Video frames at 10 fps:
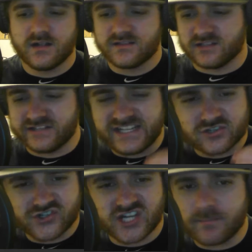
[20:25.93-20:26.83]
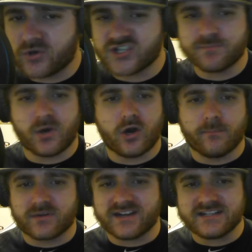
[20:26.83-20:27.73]
The leadership Chris Paul
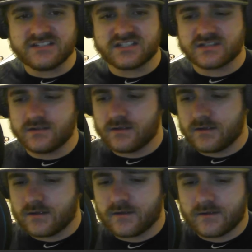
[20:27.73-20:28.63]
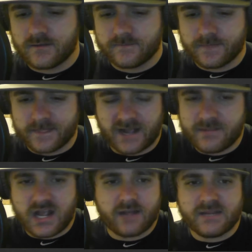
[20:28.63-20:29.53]
brings.
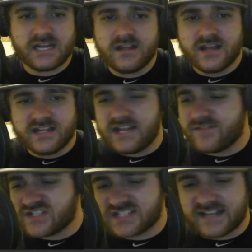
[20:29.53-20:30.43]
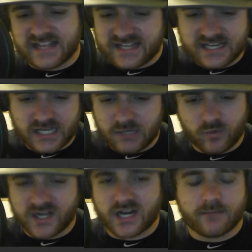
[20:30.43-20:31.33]
I mean, he even said that he
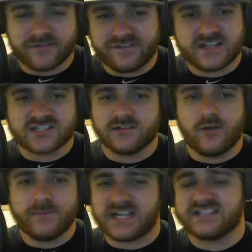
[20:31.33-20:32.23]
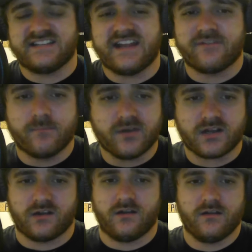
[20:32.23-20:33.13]
wanted to come to Phoenix alone because of Devin
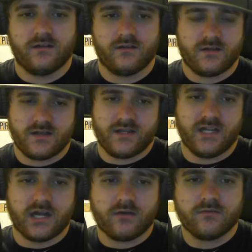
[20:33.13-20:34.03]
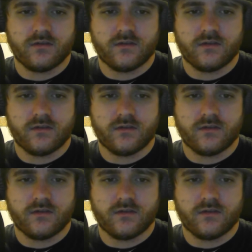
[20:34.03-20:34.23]
Booker. You know?